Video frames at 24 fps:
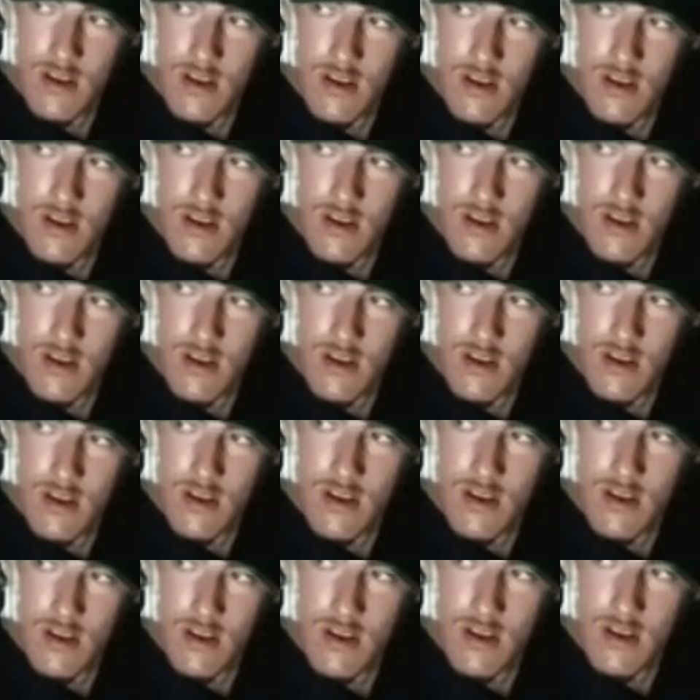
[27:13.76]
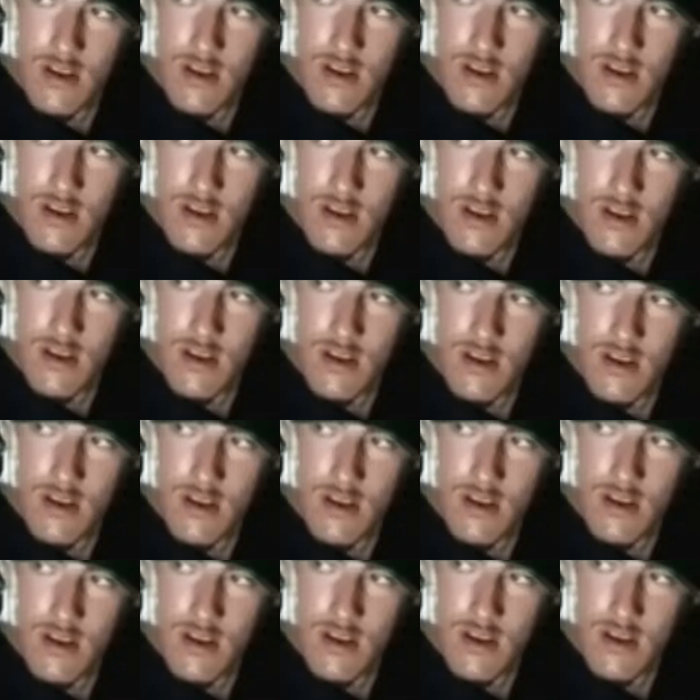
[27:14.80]

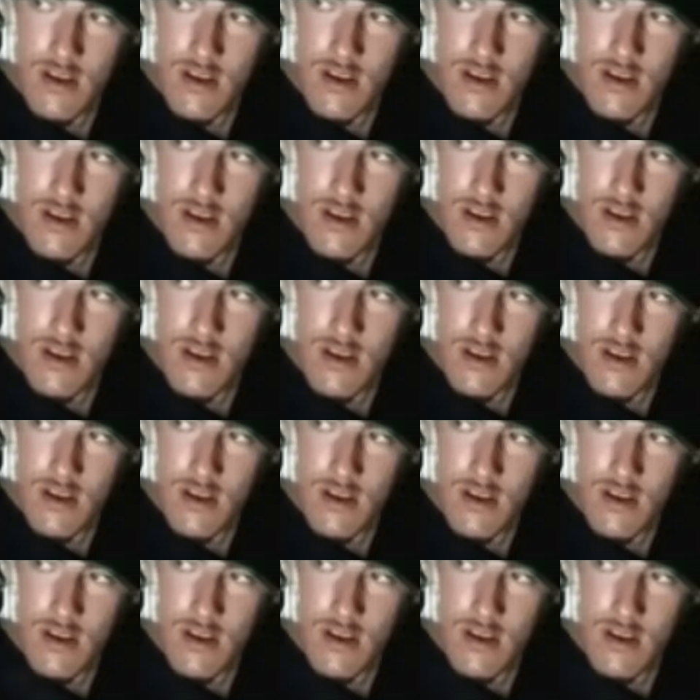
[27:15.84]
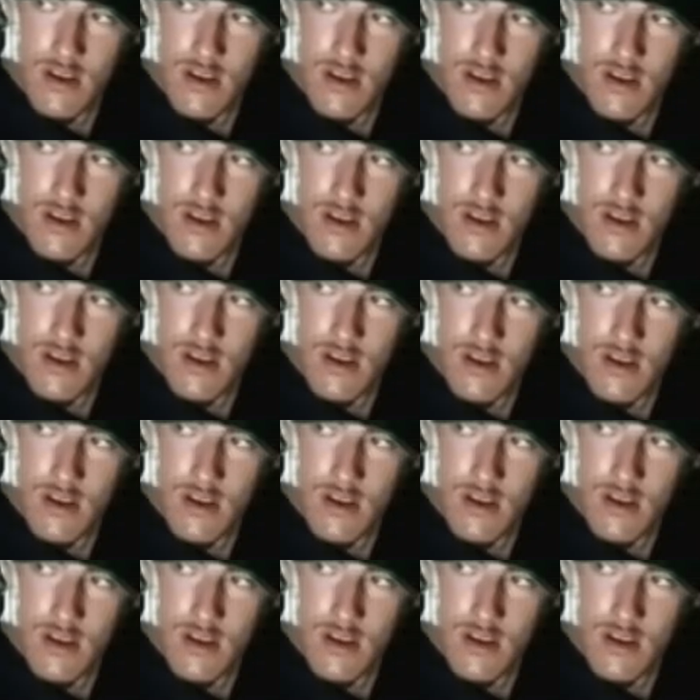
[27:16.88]

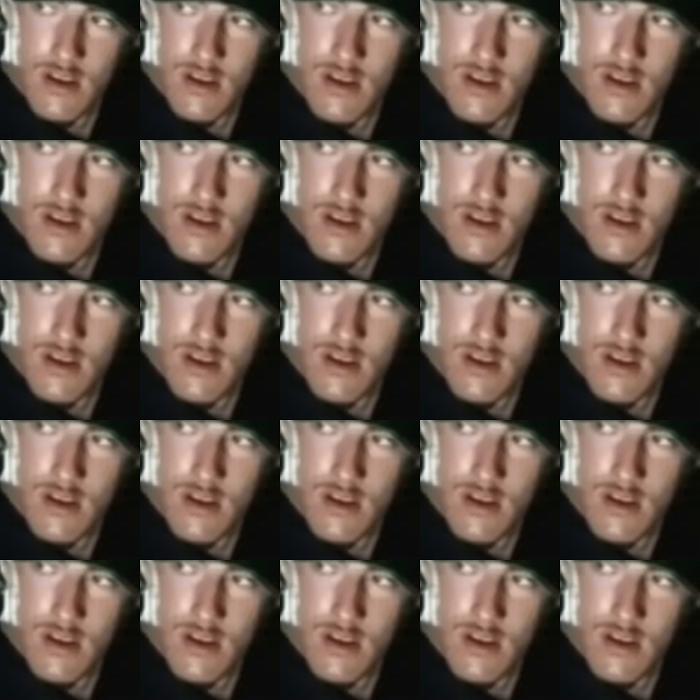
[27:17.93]
No words are spoken by the person on screen.